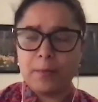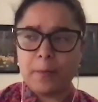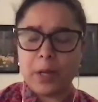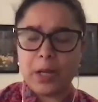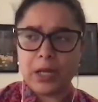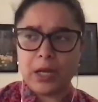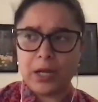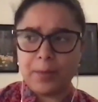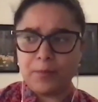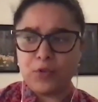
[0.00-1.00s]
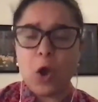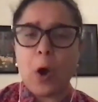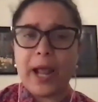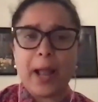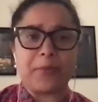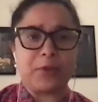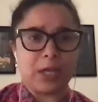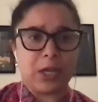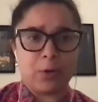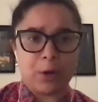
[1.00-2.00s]
But no, I
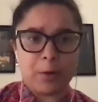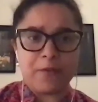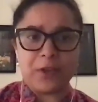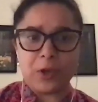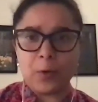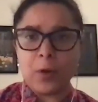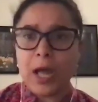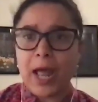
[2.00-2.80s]
absolutely agree with you.